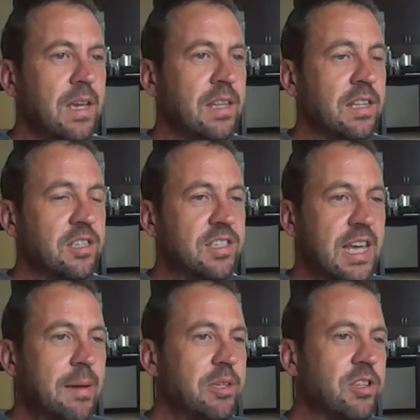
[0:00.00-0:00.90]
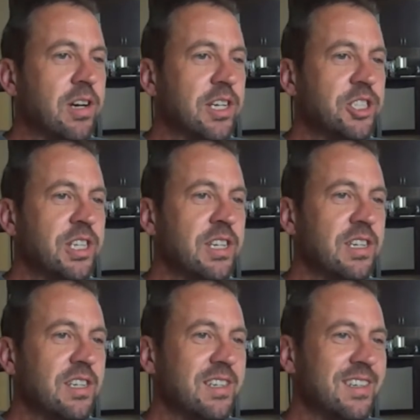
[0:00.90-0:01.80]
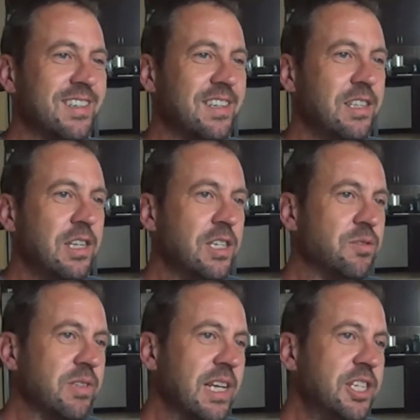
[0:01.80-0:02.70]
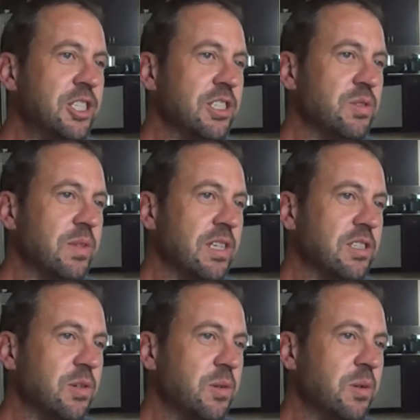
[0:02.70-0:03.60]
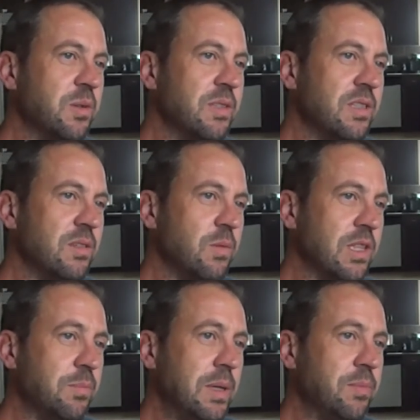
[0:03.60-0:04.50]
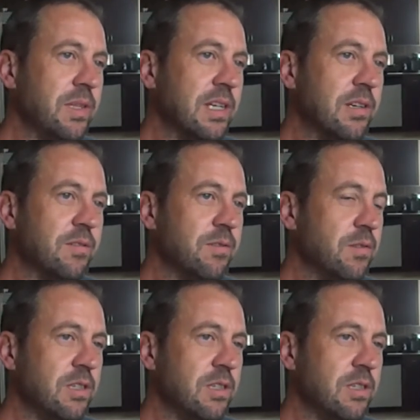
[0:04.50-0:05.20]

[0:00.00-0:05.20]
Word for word: and then sabotaging his relations with his own with the people that are